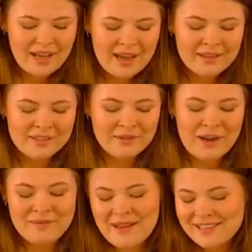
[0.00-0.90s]
I
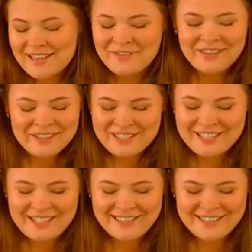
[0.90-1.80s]
surrounded myself with
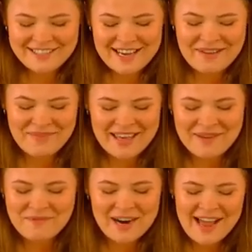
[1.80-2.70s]
Christians and
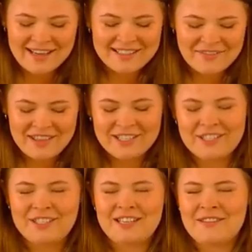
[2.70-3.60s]
became more active in the
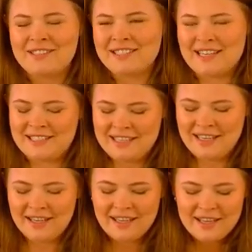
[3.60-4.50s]
church I was attending.